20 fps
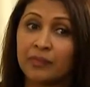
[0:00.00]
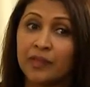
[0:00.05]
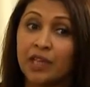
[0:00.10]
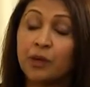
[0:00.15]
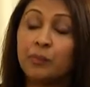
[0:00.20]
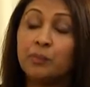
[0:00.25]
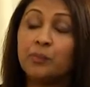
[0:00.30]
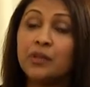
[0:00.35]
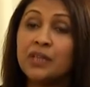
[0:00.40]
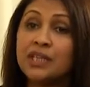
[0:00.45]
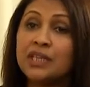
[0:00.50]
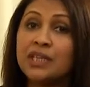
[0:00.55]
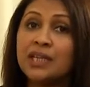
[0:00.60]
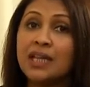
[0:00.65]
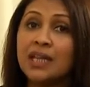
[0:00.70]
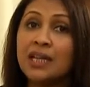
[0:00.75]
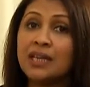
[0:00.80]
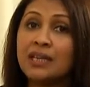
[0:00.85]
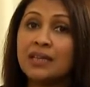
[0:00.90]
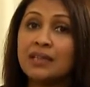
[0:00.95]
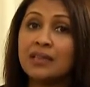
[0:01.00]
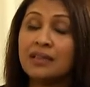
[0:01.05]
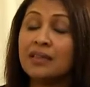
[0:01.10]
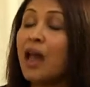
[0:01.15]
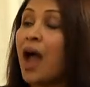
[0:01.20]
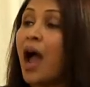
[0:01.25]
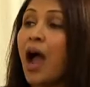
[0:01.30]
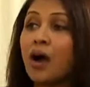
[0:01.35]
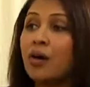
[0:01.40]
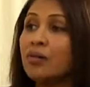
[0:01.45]
appreciate
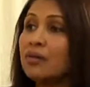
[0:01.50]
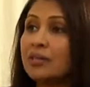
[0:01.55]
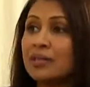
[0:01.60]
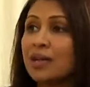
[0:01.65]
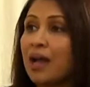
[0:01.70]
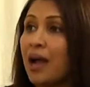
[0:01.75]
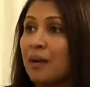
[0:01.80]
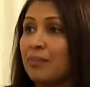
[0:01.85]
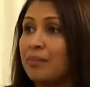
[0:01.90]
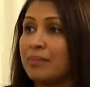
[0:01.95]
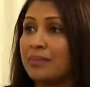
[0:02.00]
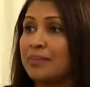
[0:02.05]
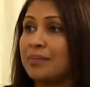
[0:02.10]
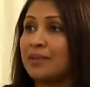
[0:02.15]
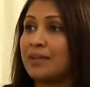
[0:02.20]
the outcome,